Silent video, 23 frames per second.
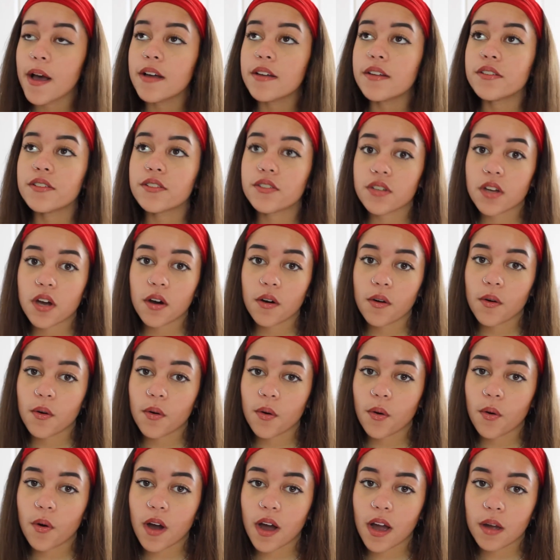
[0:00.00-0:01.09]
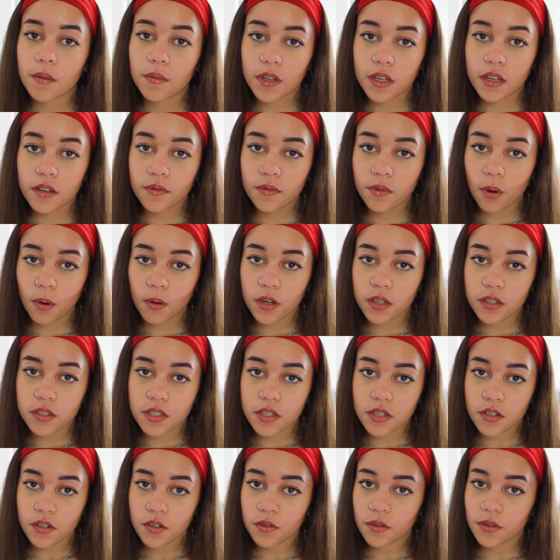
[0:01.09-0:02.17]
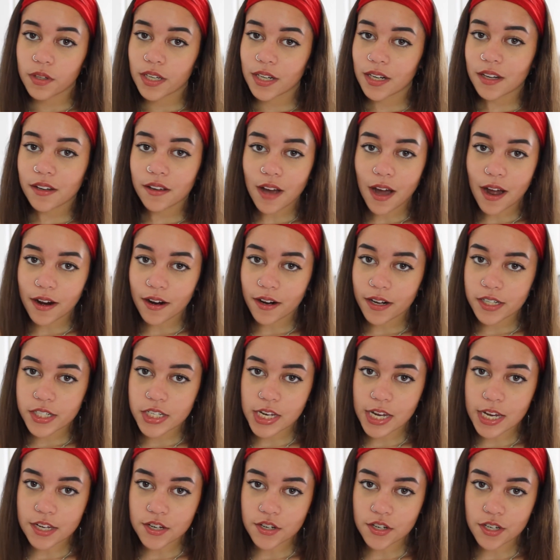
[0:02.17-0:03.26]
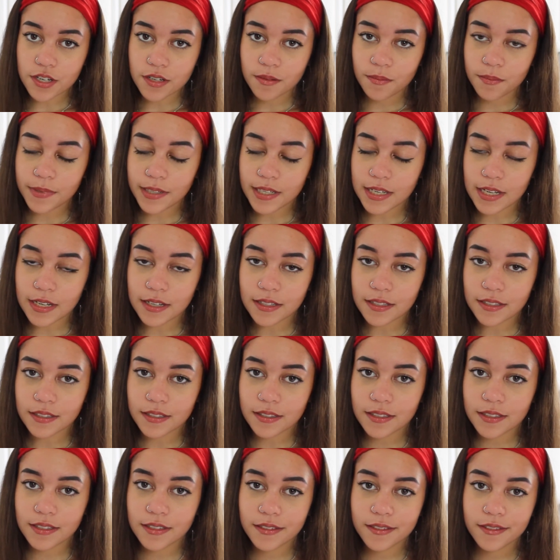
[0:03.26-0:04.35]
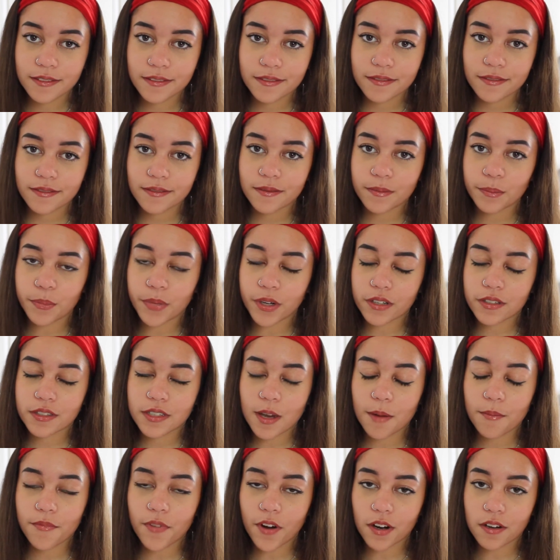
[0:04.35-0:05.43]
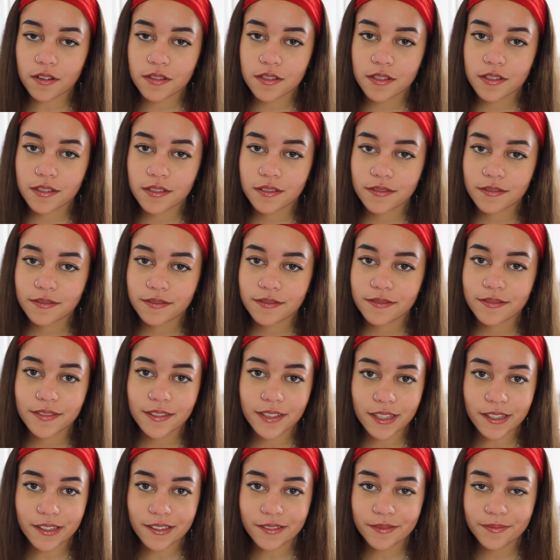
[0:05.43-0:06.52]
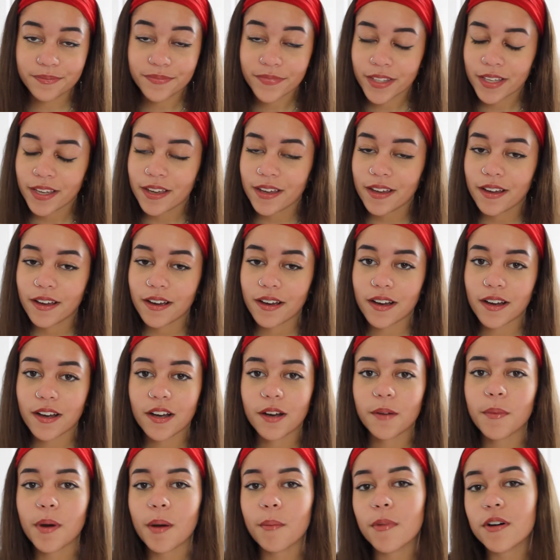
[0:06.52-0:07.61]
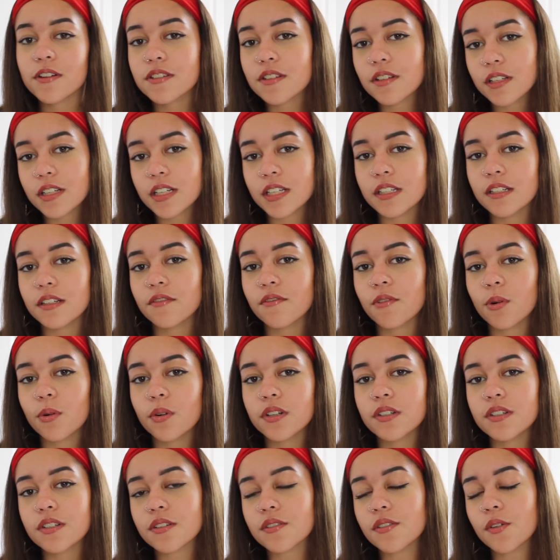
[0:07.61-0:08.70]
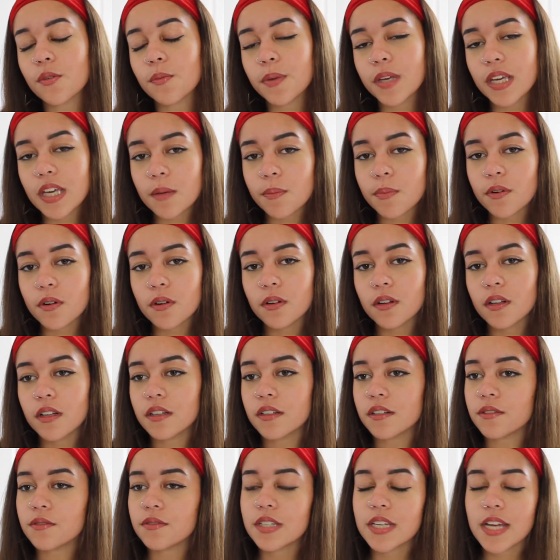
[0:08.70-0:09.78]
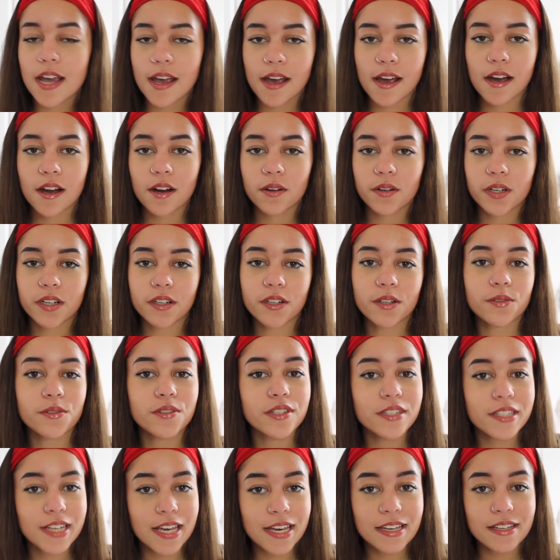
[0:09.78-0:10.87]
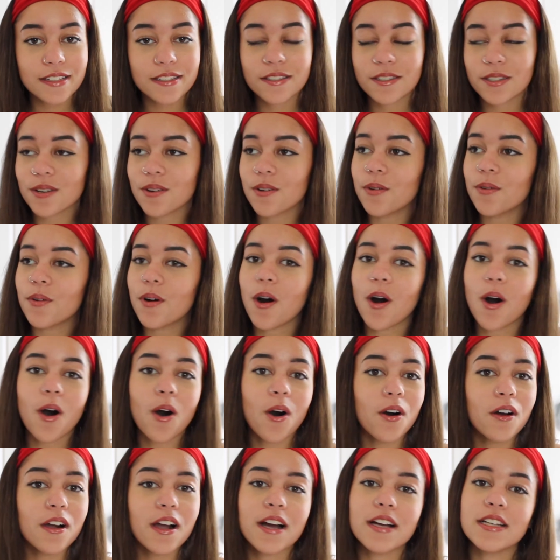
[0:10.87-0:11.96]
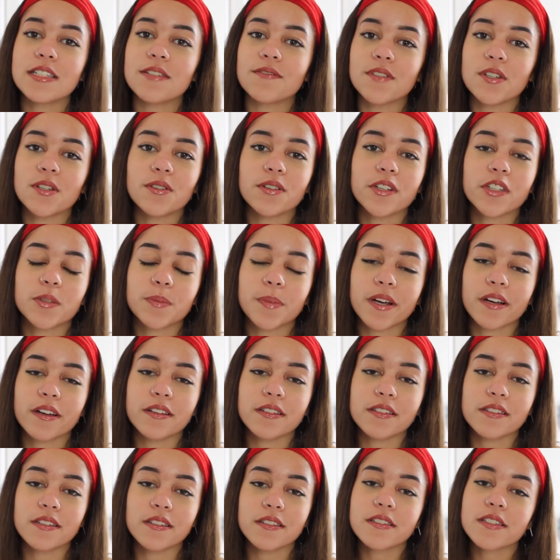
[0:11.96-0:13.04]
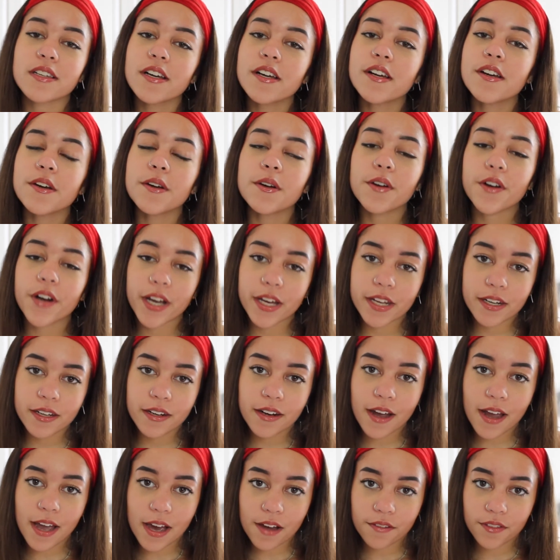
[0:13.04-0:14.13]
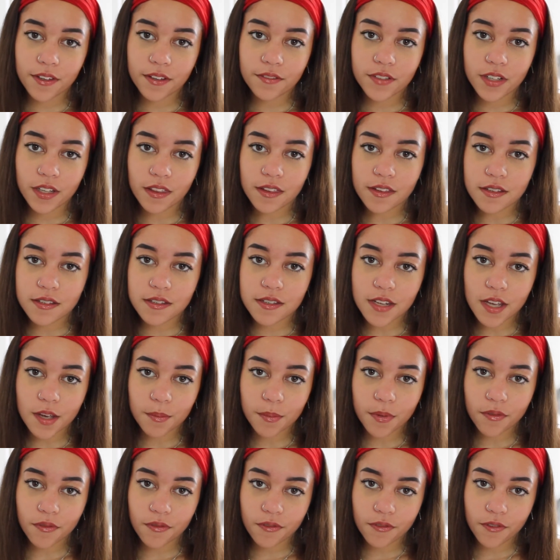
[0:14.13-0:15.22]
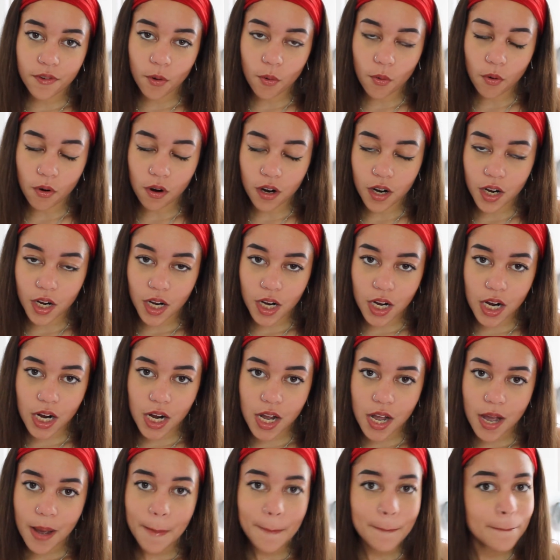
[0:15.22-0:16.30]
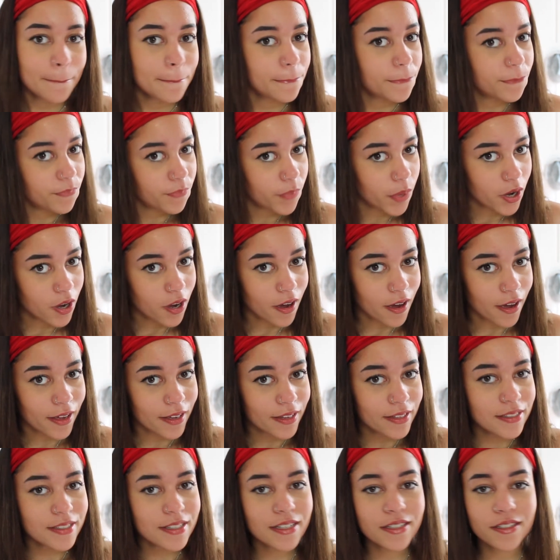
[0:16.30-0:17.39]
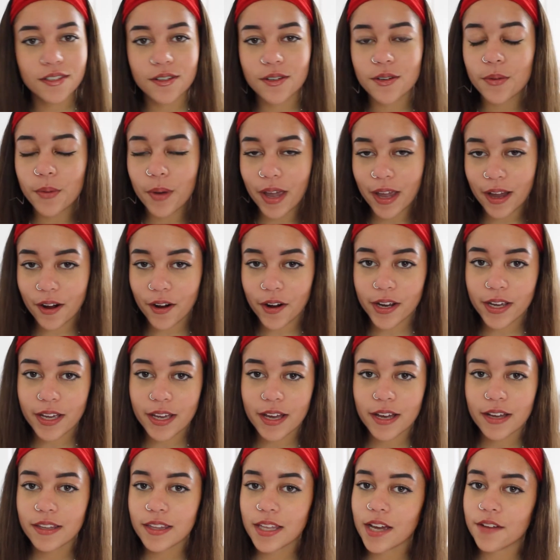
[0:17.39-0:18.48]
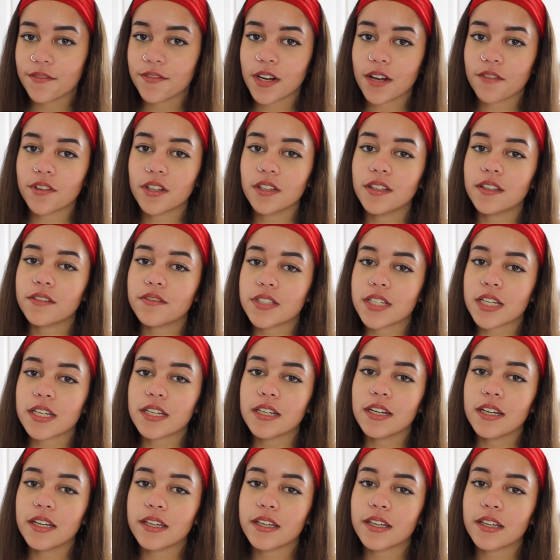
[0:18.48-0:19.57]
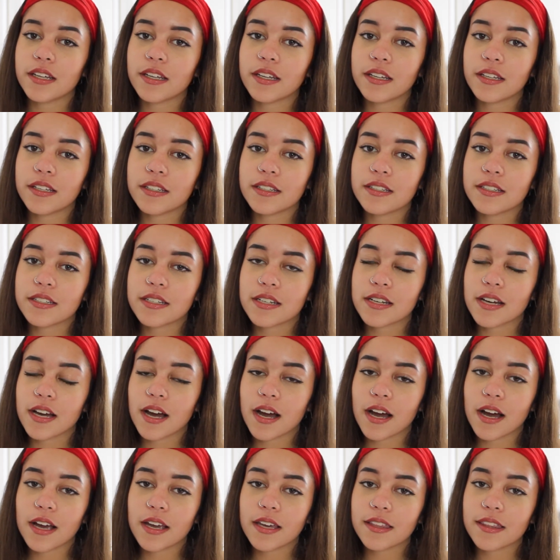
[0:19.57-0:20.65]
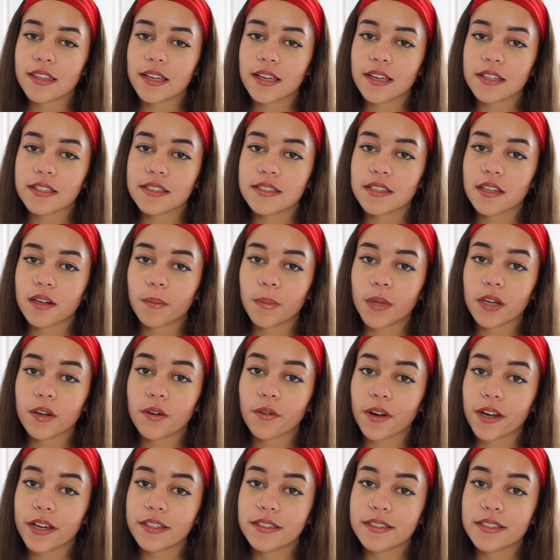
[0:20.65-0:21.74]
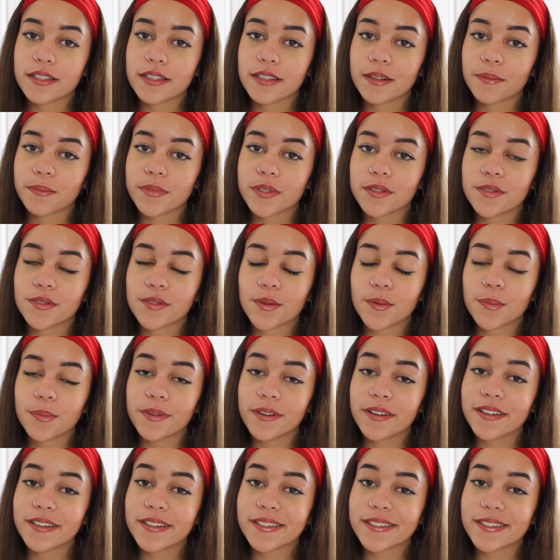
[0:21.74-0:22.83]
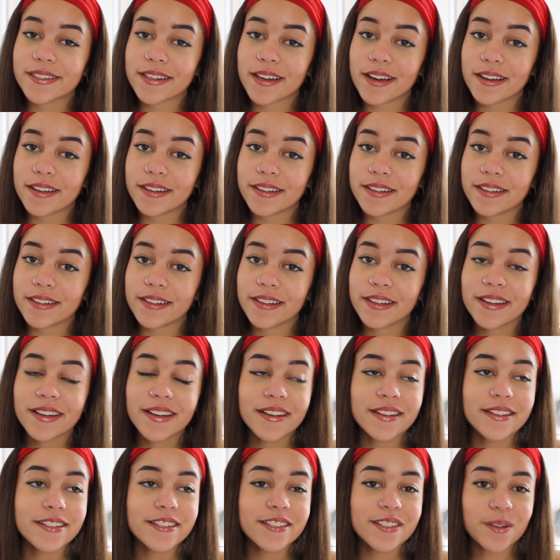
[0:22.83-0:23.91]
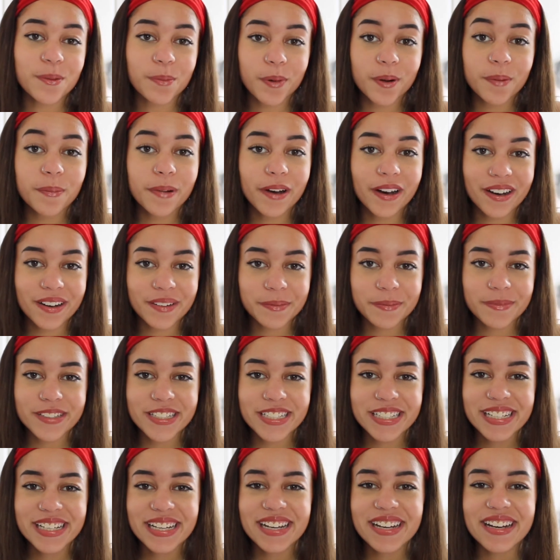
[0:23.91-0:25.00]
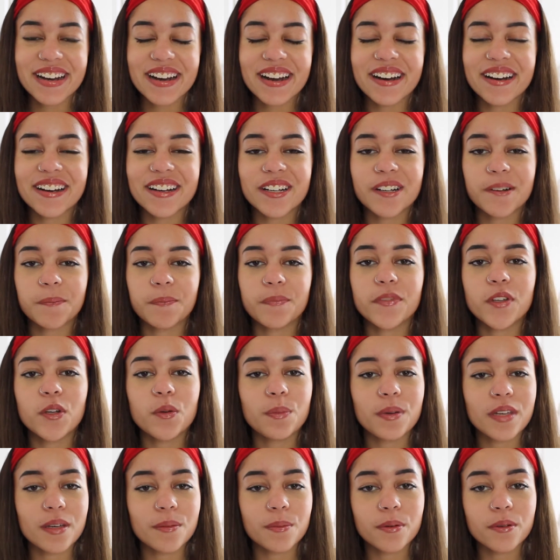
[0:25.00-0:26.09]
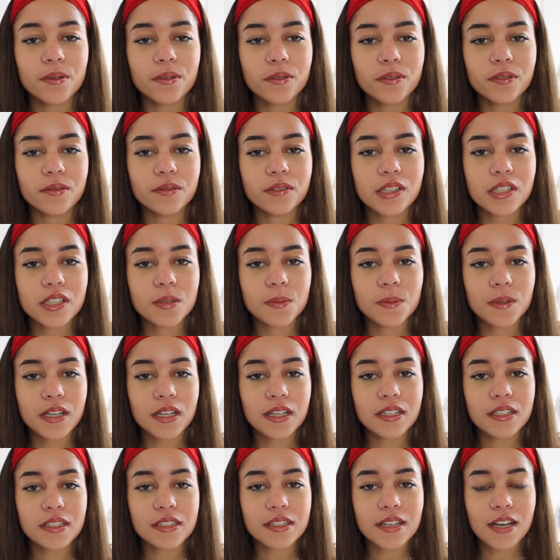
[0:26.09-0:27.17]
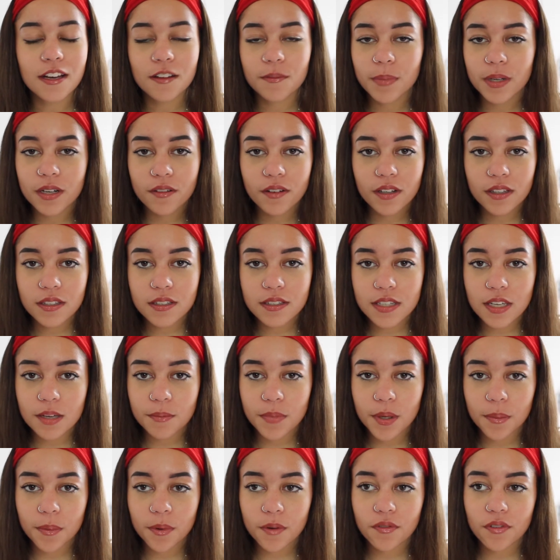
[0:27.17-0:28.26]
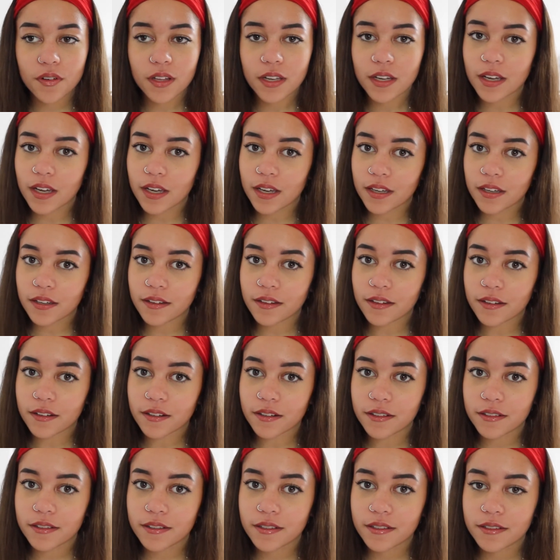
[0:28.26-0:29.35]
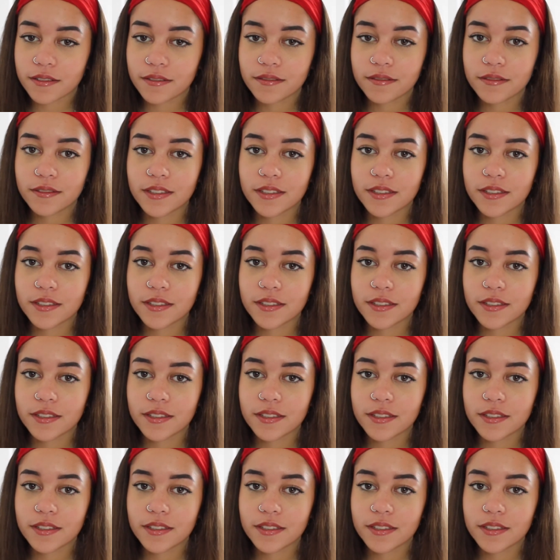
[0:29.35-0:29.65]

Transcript: So I'm looking forward to getting a higher education because books come first, you know. I'm also looking forward to new people, a new town, a new state, so all kinds of new experiences. Granted, I have lived in this state before, but it's a new area that I've never lived in, and I think it's going to be great, and I'm super excited, super pumped. New people, just because I've been around the same people for like 8 years.